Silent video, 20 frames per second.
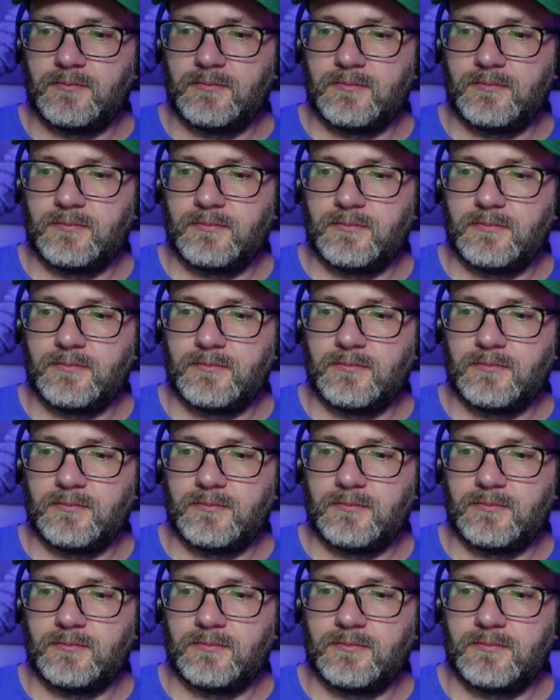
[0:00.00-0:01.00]

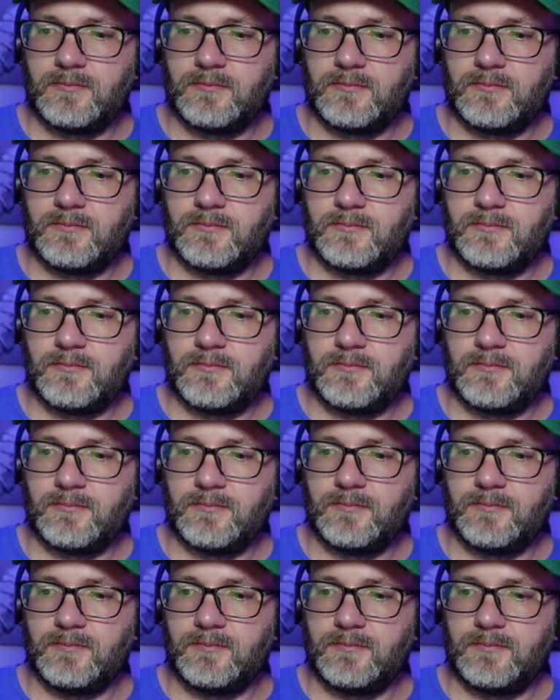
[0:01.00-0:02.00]

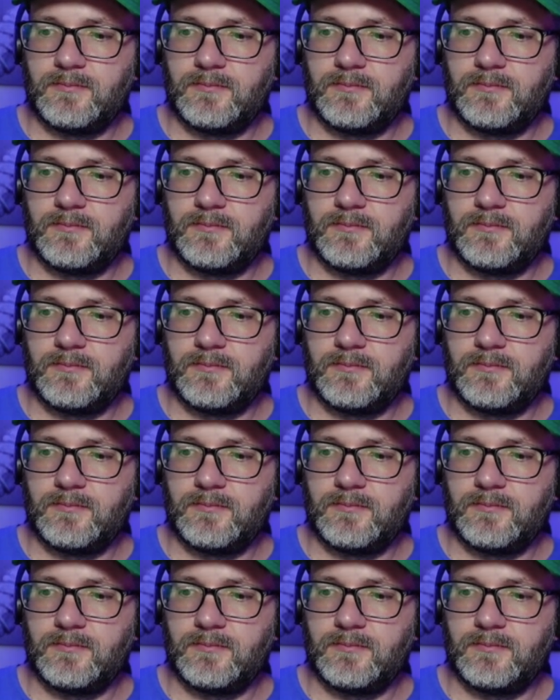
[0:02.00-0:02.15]
No words are spoken by the person on screen.